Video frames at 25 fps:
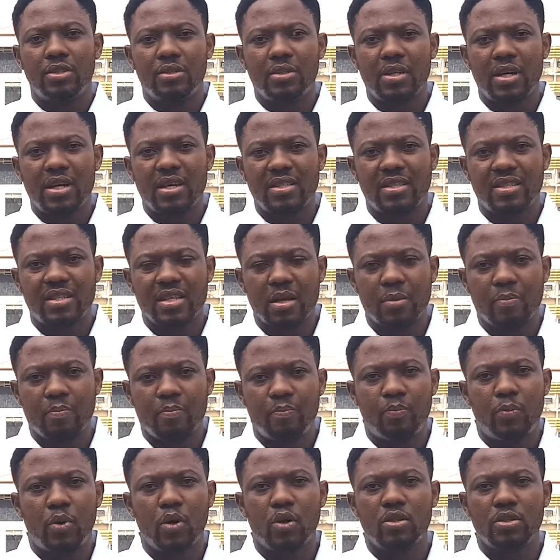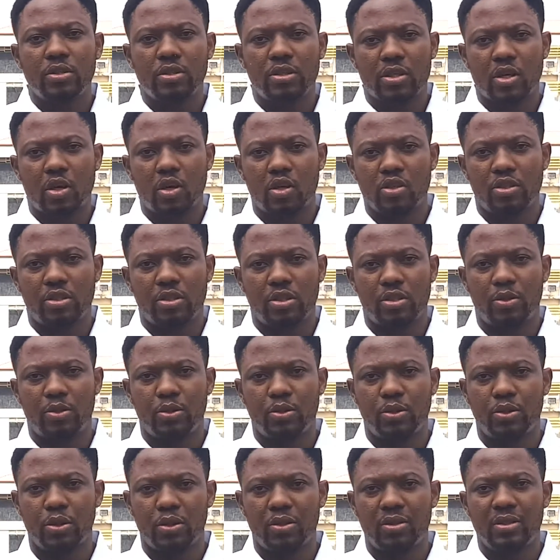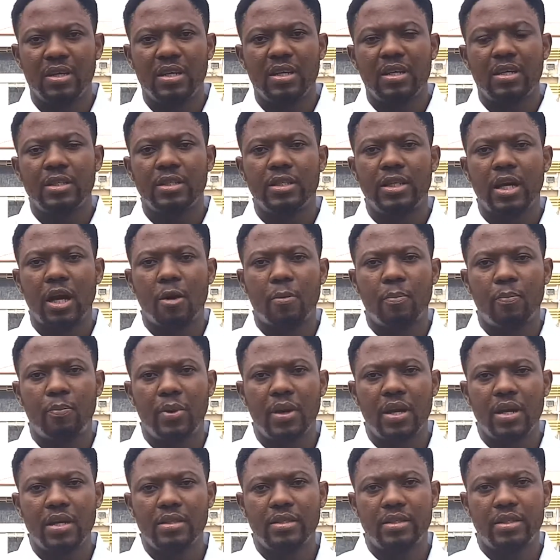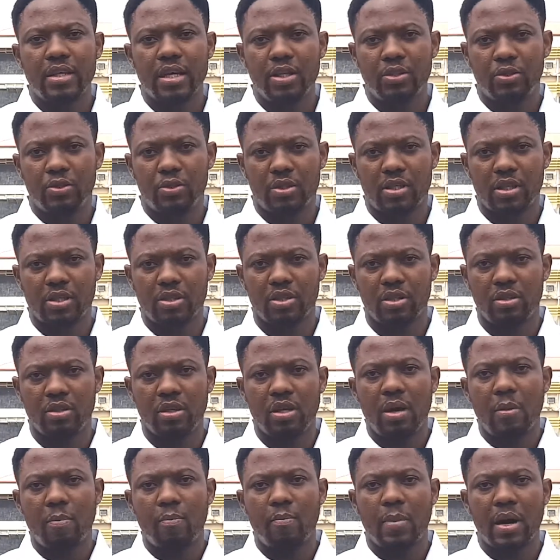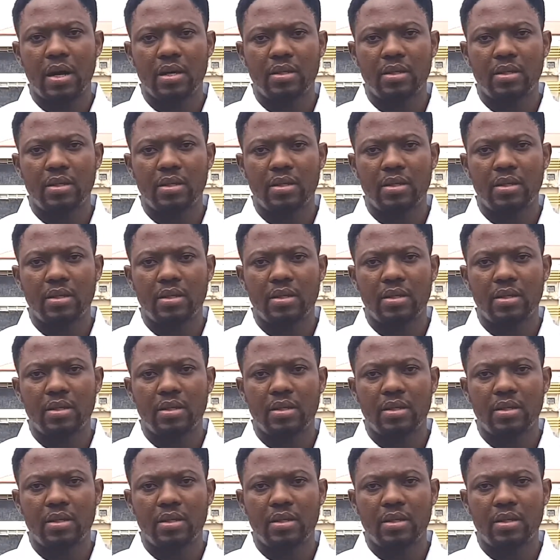imposed constitution downplays education by stating